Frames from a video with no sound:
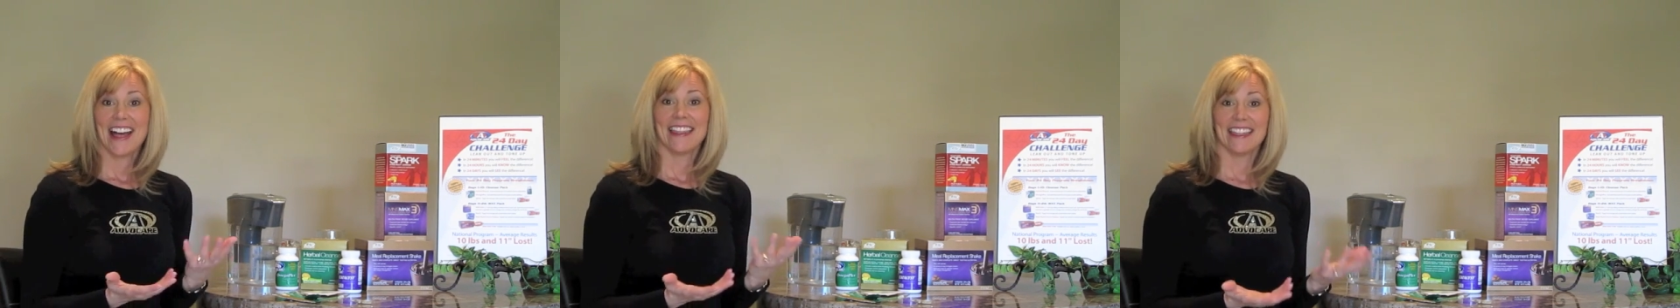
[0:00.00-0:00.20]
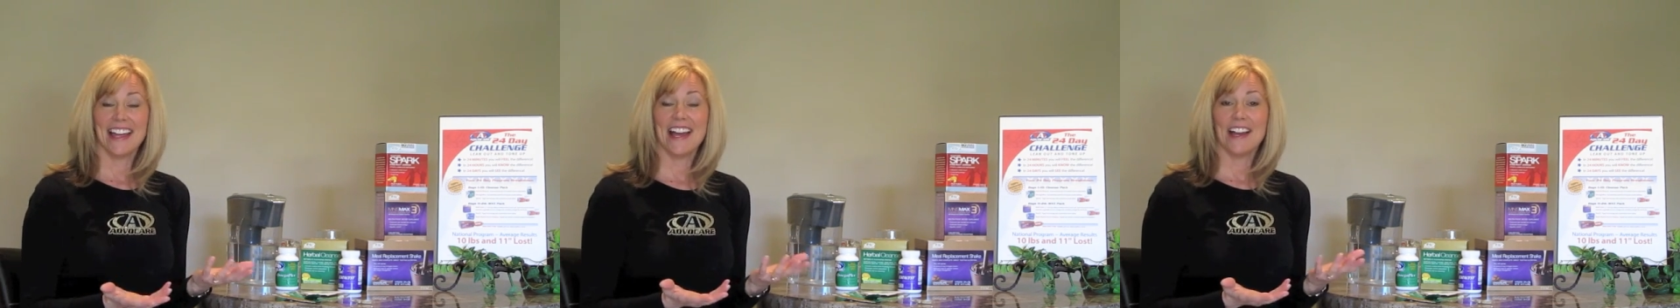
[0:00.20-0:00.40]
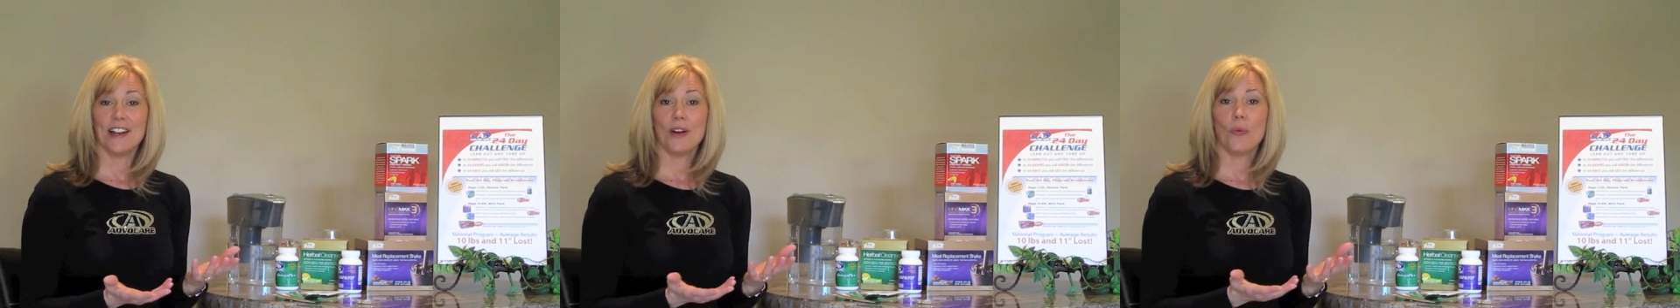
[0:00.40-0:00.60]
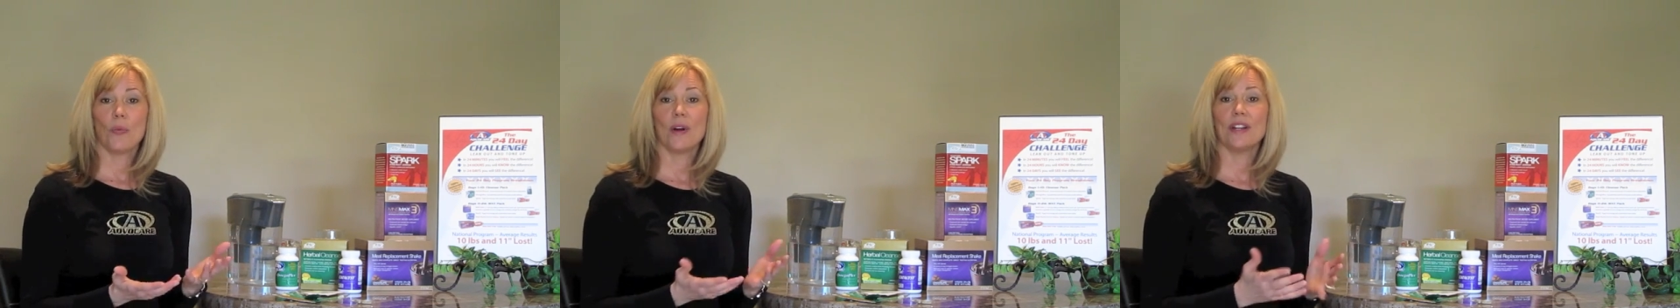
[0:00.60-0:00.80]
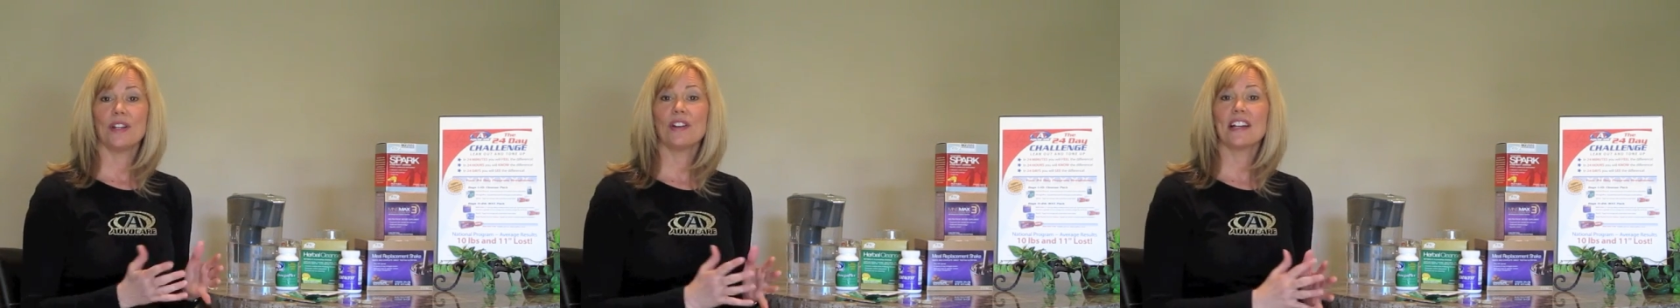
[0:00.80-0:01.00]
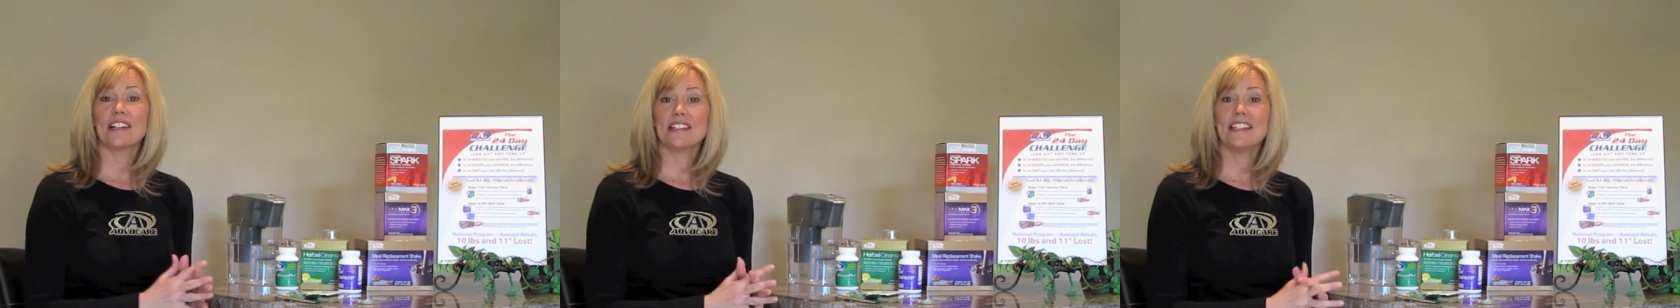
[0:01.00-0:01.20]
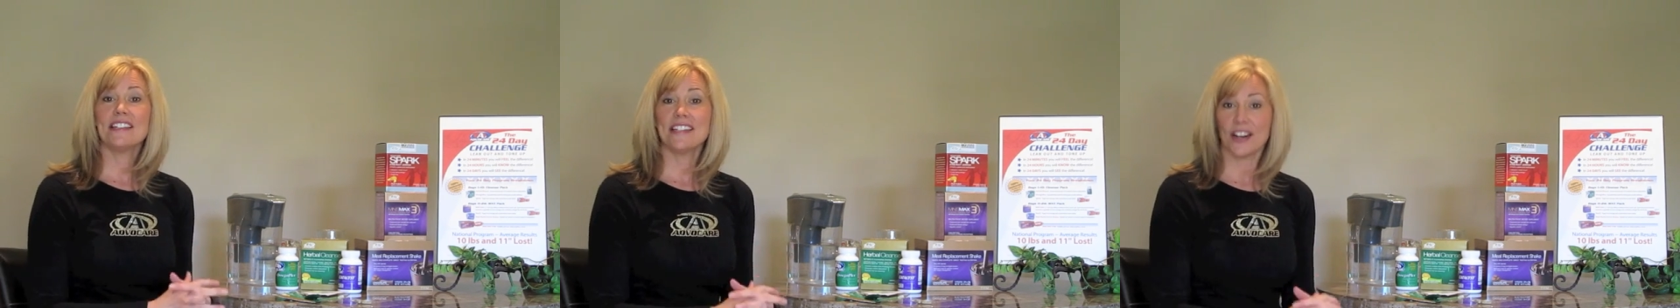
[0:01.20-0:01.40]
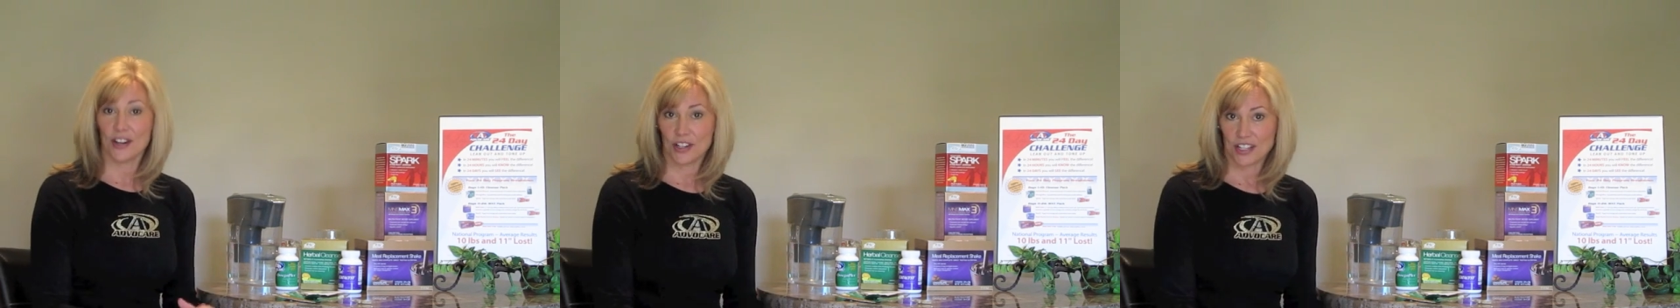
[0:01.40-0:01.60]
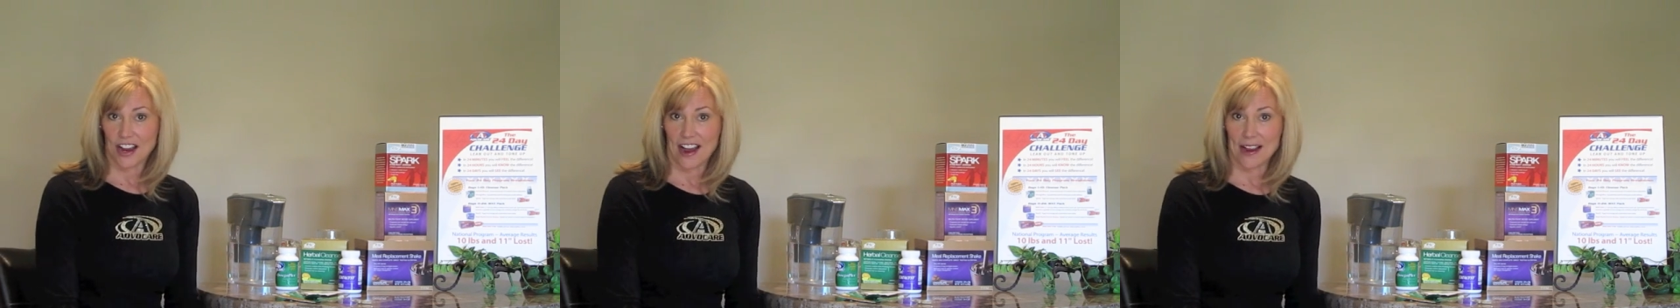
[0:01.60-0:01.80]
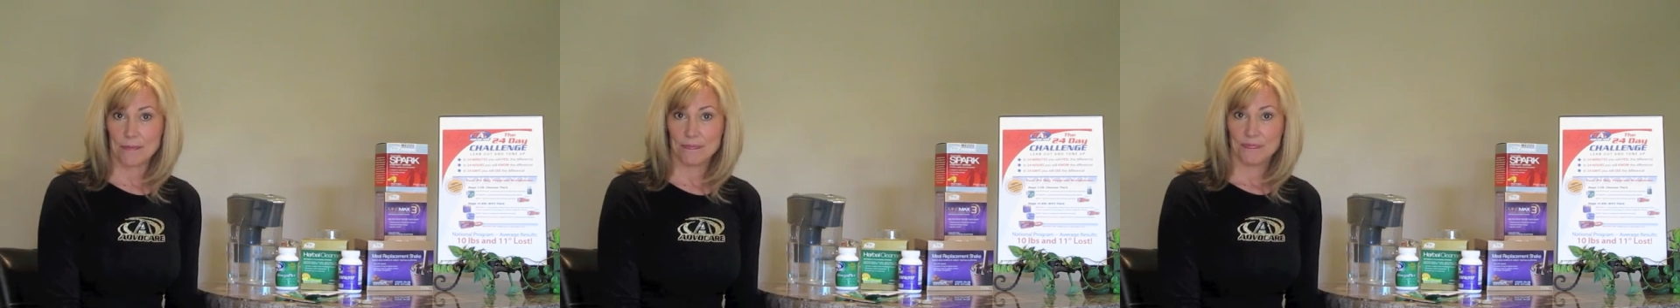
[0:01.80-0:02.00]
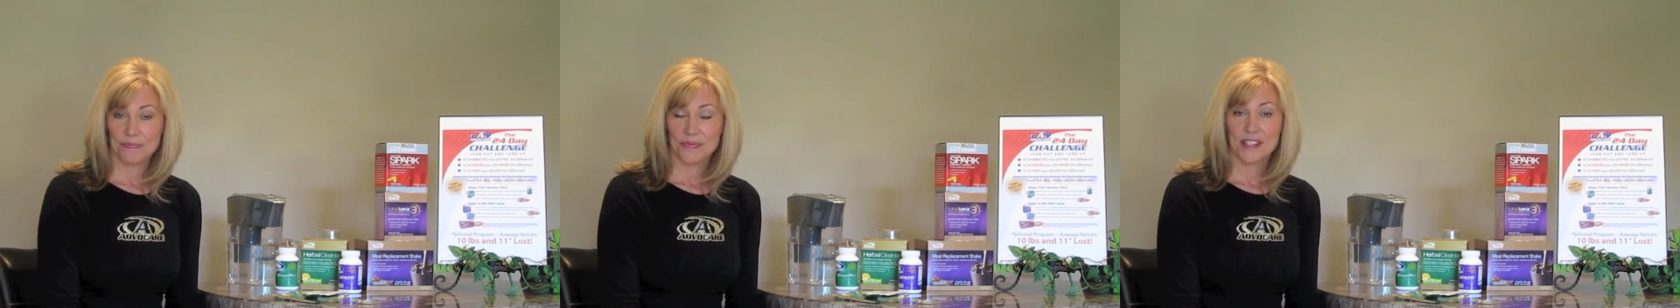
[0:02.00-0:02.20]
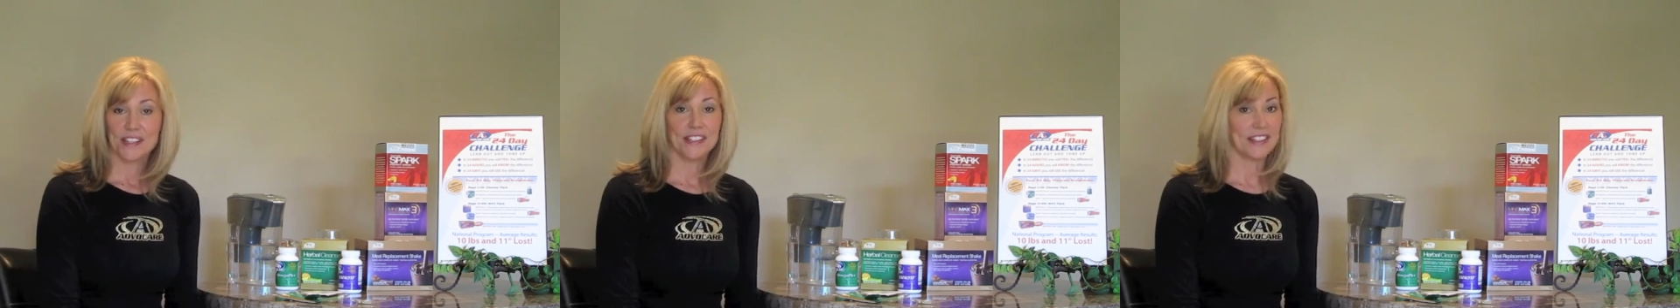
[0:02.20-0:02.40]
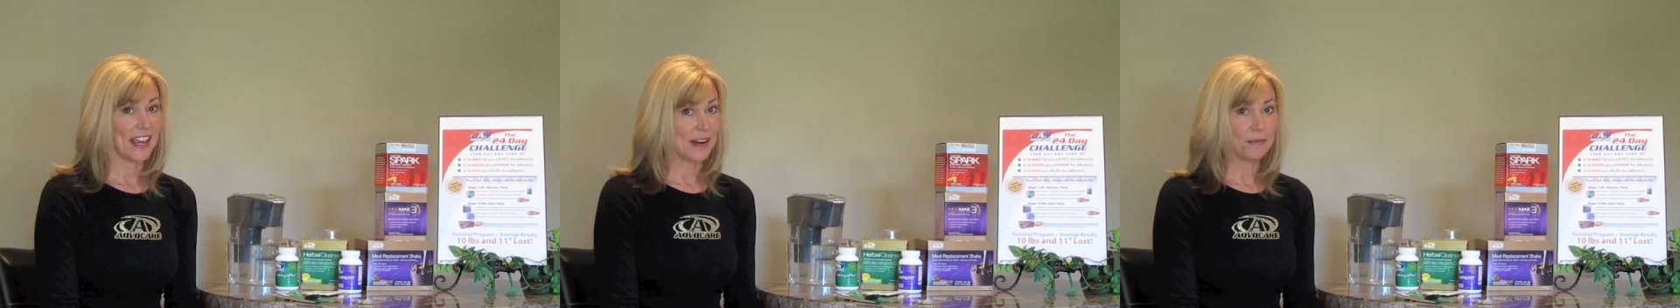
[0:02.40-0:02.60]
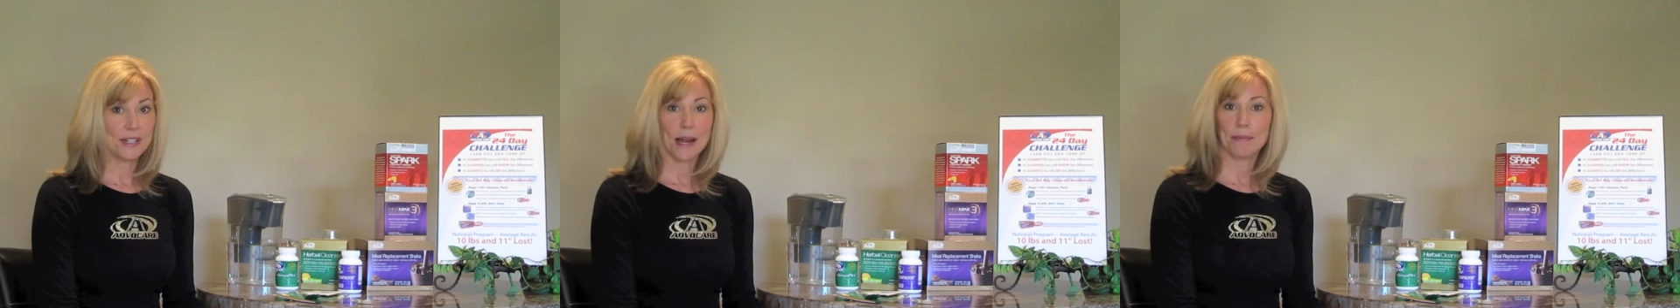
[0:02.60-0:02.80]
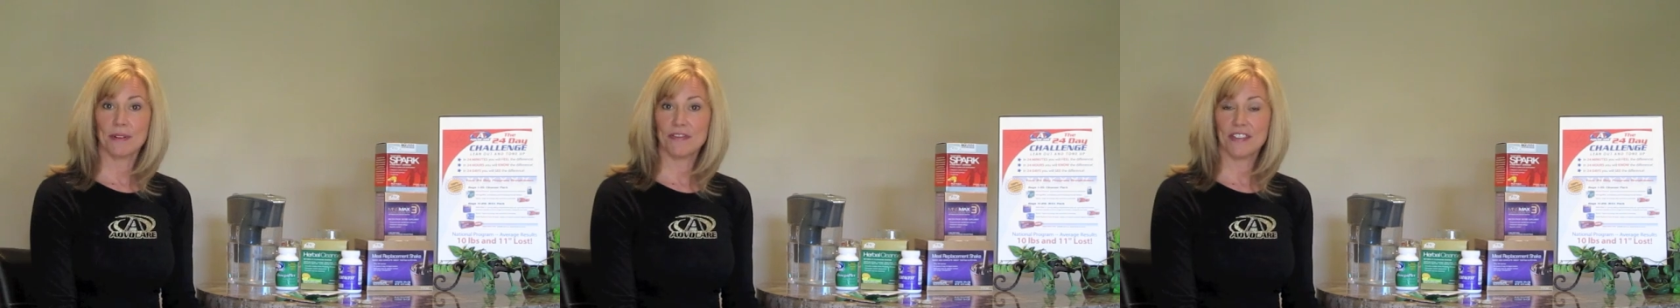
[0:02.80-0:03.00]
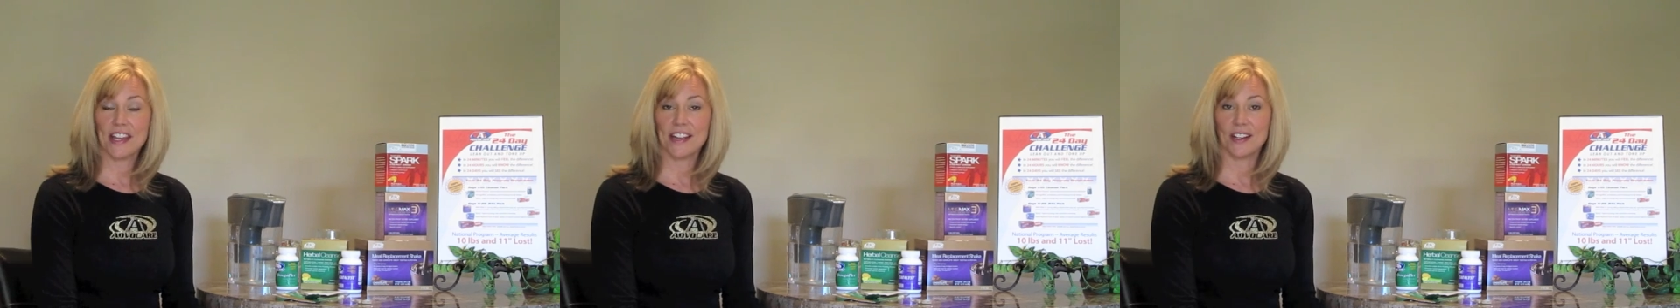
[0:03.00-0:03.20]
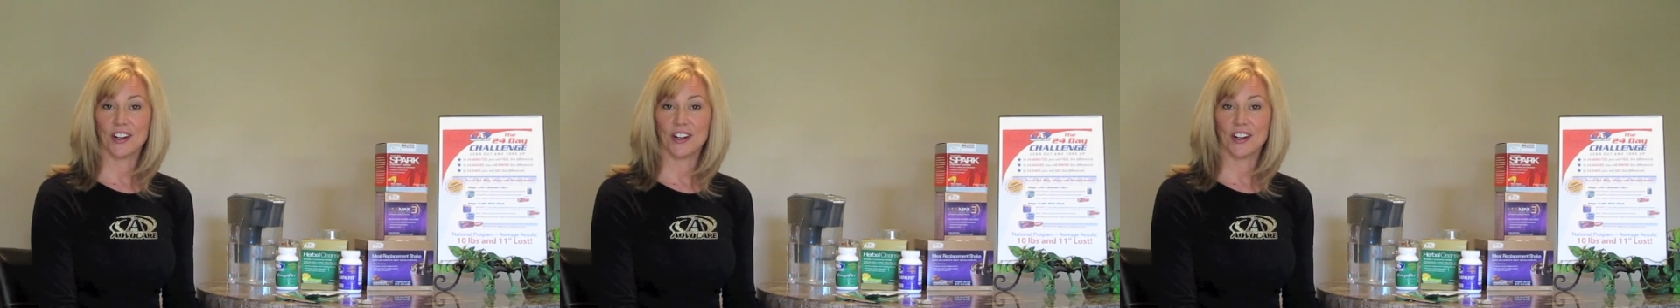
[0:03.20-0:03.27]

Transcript: Then, when you get to dinner time, same type of thing.